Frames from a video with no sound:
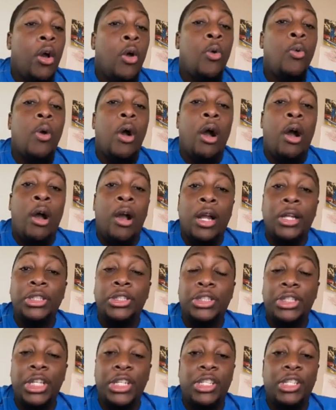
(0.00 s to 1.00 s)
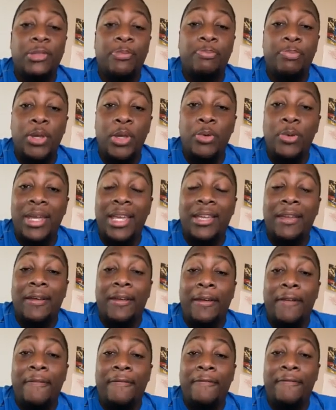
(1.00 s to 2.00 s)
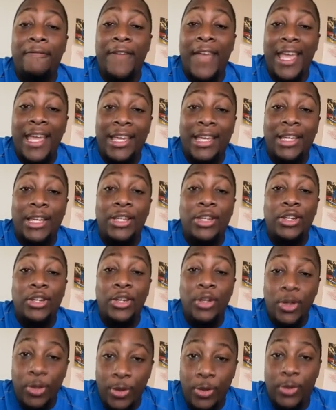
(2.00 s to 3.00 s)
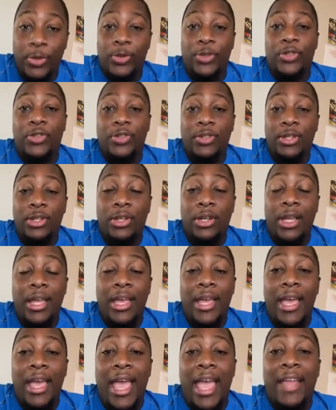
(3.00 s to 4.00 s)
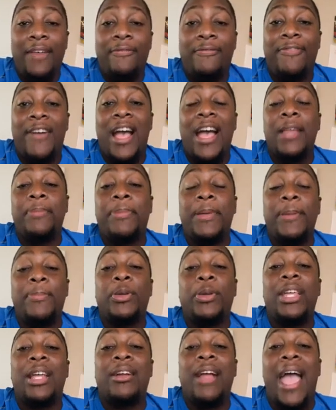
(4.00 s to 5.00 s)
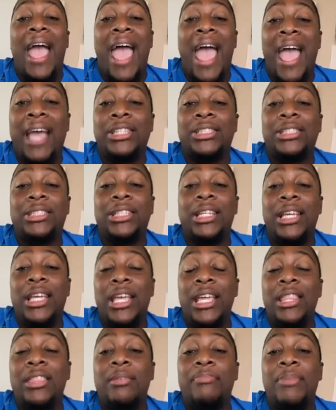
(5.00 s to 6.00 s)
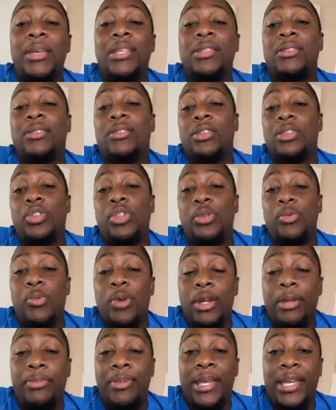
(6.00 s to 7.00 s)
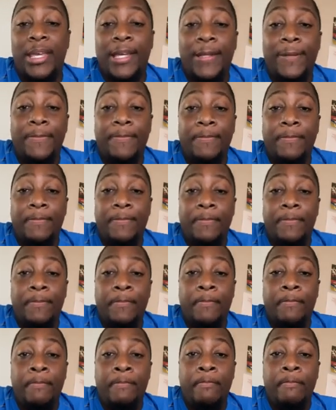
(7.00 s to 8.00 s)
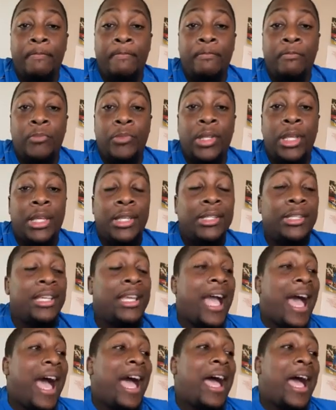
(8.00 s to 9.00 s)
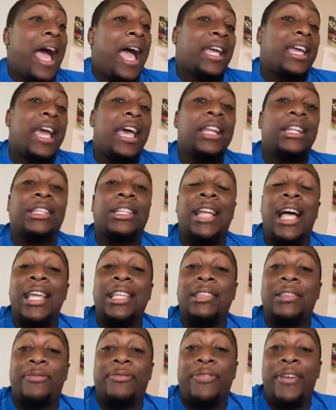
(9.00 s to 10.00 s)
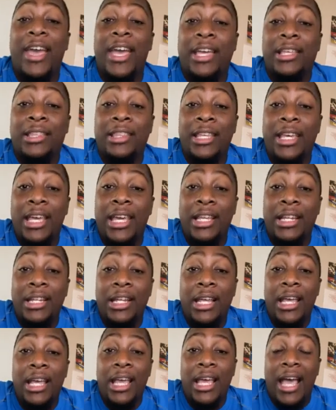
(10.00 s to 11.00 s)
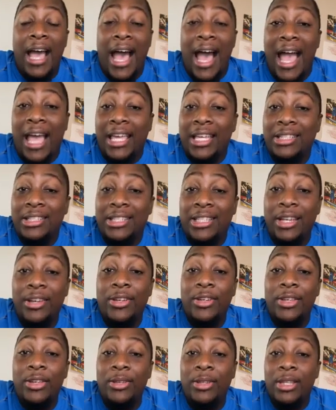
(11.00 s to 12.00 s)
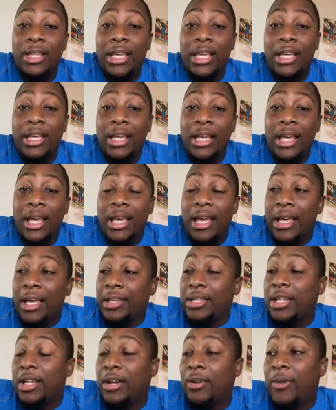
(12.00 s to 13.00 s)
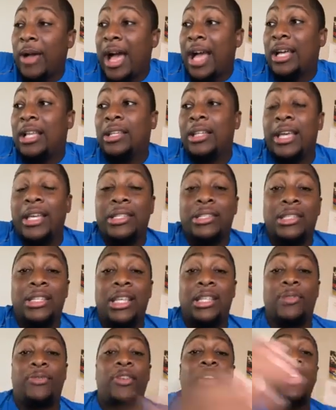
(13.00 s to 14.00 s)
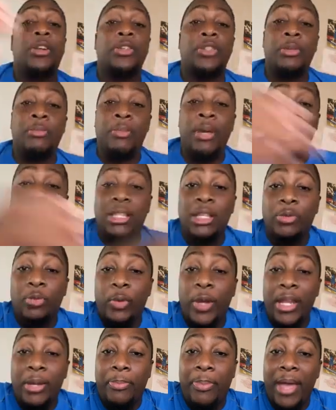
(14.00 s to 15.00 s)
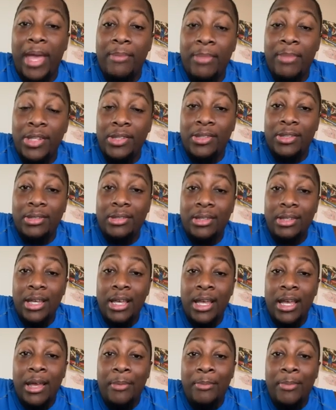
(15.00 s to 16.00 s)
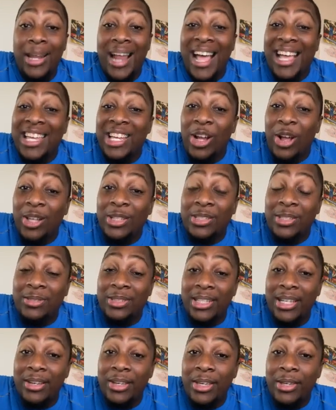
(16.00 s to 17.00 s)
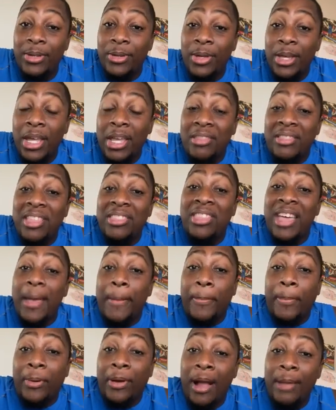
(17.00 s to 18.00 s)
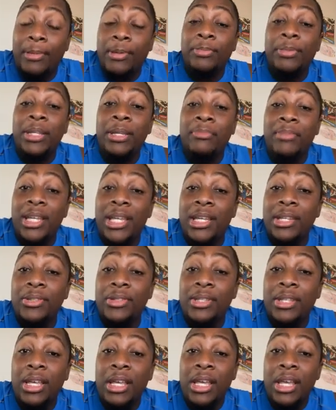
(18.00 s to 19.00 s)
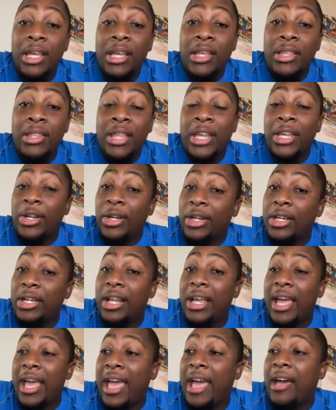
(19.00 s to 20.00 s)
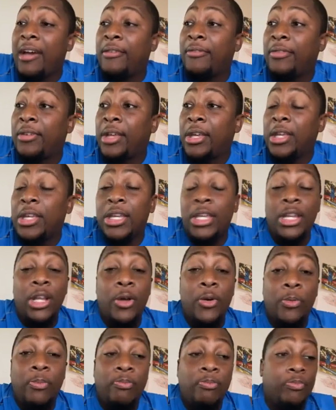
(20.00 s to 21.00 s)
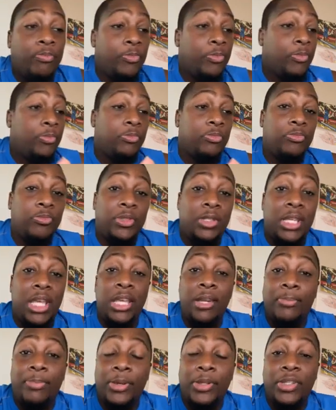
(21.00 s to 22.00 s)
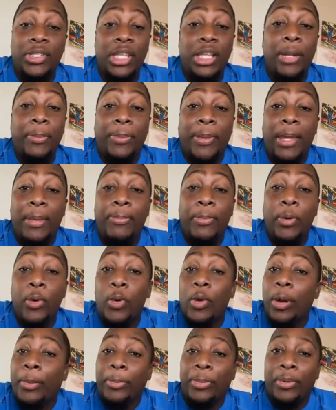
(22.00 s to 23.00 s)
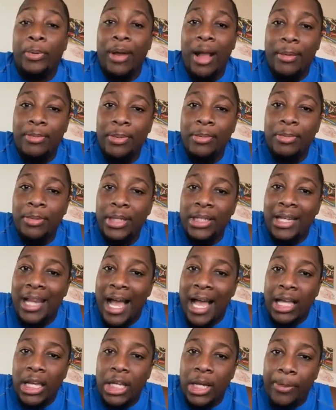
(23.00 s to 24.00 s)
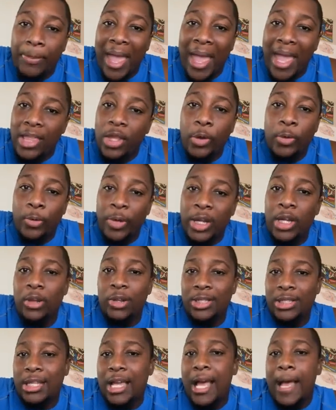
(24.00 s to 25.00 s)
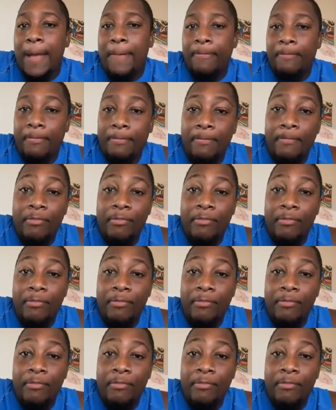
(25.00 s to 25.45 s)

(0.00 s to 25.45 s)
who aren't just spewing fake news and find people that are actually in the business that you want to be in. See, I, I kind of like the fact that I can tell you that, you know, I collect six figures a month in rent payments, but I can also tell you that that probably means that you're going to have, you know, 10% of people who are probably not going to pay their rent on time